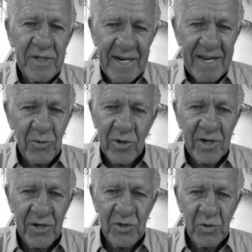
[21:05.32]
Day. We're going
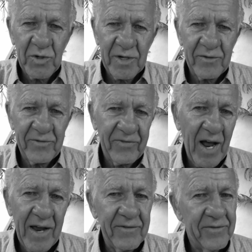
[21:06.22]
to do it in
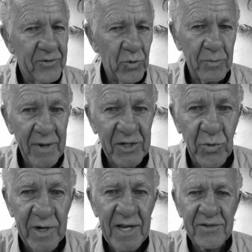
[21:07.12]
May
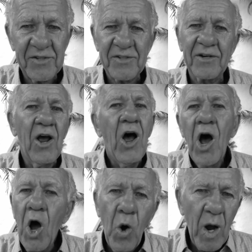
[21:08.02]
28th. She said,
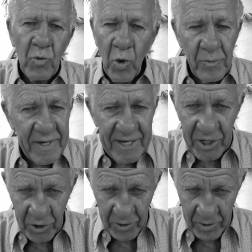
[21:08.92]
oh, I won't be
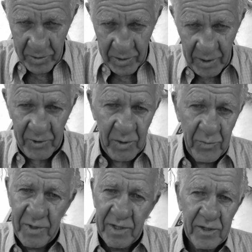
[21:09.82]
here. I'm going to
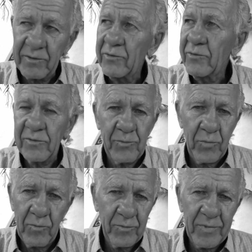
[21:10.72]
be in
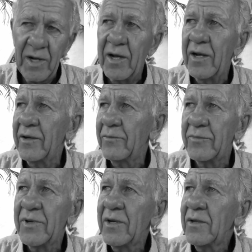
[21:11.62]
Puerto
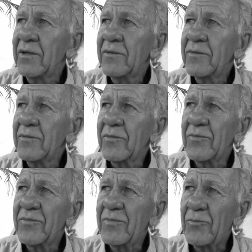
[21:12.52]

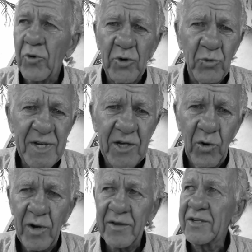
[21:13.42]

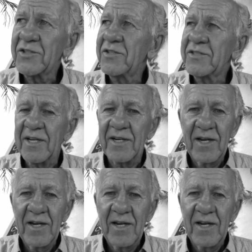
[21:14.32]
Rico, I think she said.